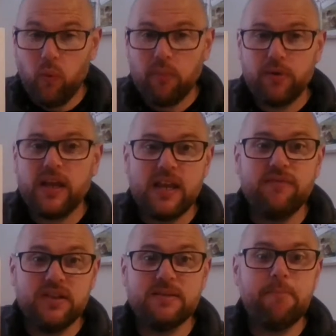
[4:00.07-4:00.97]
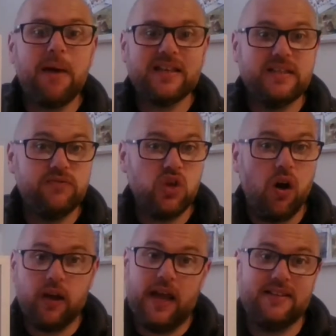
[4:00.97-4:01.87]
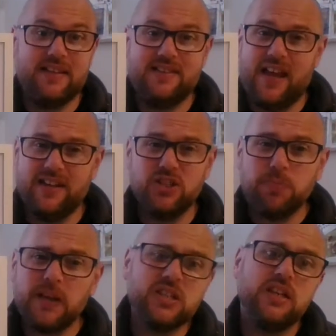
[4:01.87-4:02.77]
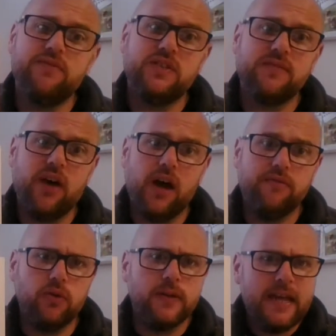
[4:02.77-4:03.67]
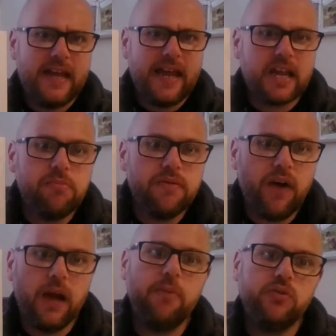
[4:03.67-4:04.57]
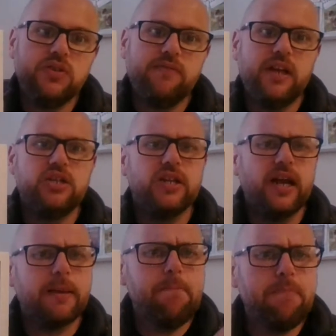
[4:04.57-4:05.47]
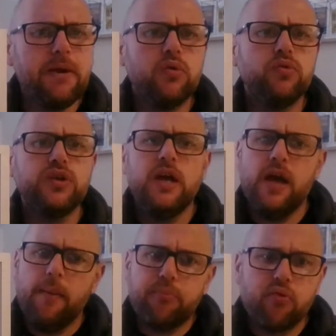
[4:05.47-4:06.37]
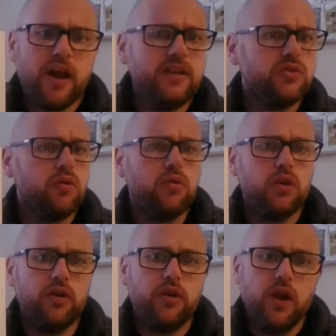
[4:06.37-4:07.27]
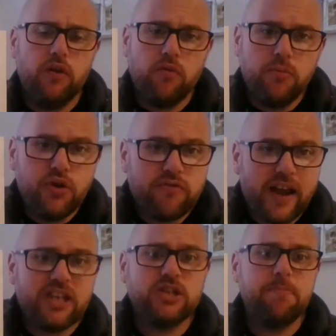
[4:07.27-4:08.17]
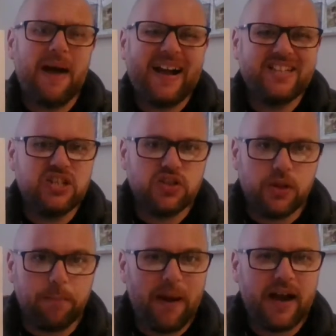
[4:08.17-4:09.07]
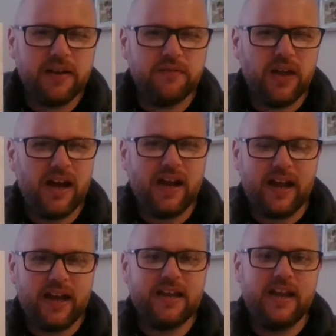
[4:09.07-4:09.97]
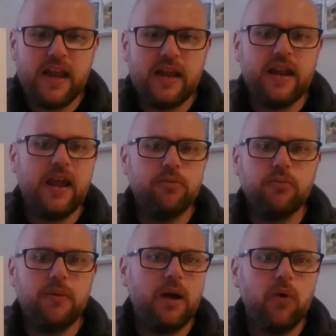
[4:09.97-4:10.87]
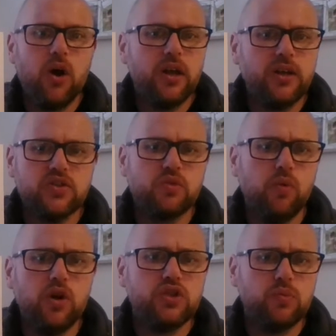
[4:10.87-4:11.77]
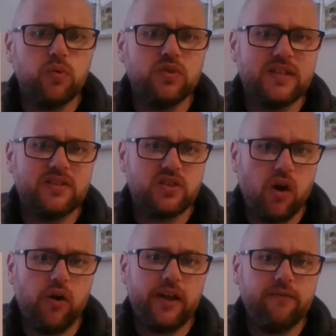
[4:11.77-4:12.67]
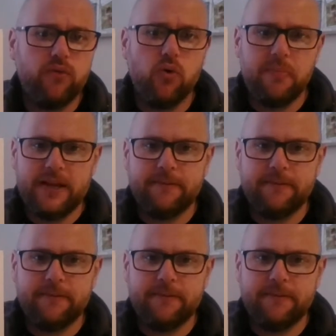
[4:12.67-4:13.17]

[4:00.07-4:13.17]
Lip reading: Well, break even is a massive target, as I said, especially for survival. It can provide motivation. I can build appraisal and remuneration packages on the back of that, and I can enable my workers to work towards this target for me.